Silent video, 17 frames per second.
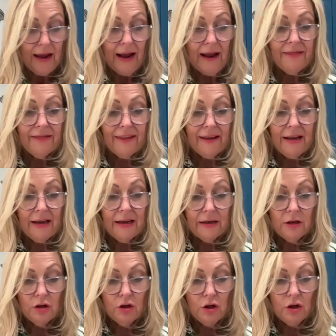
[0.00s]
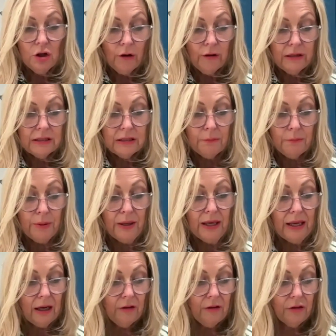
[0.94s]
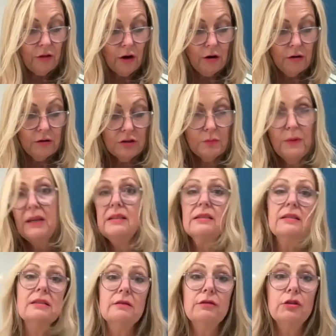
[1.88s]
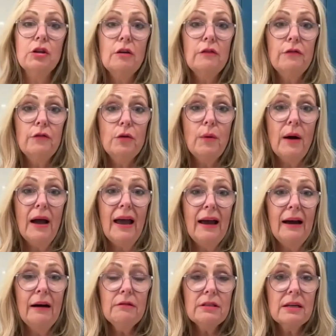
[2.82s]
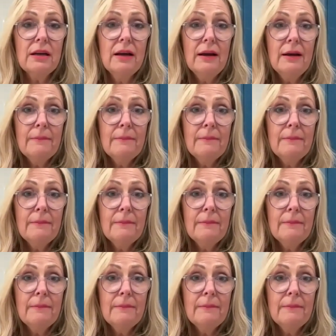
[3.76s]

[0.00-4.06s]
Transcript: And then you're going to pick those pieces of tofu out